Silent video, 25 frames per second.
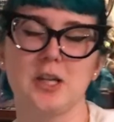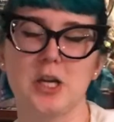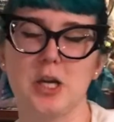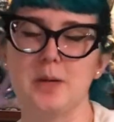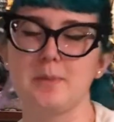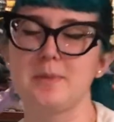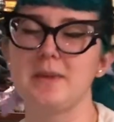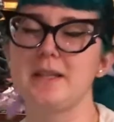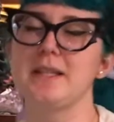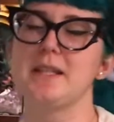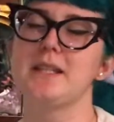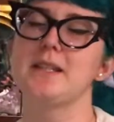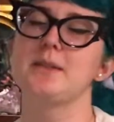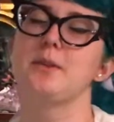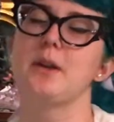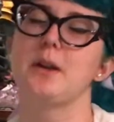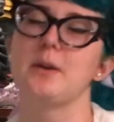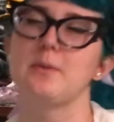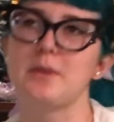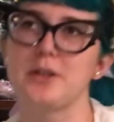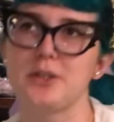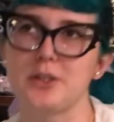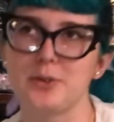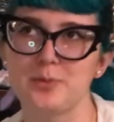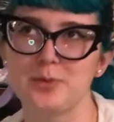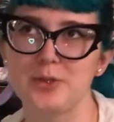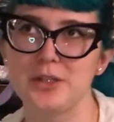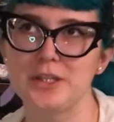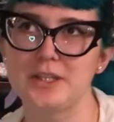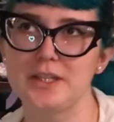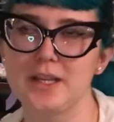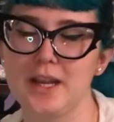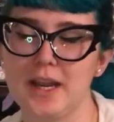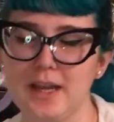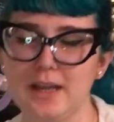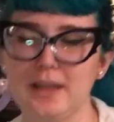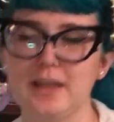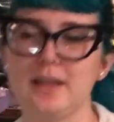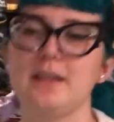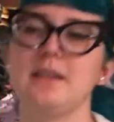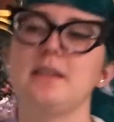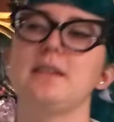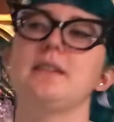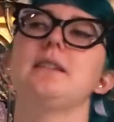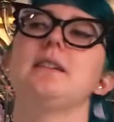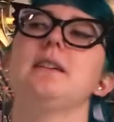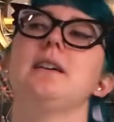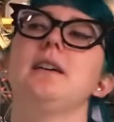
Comments are much appreciated.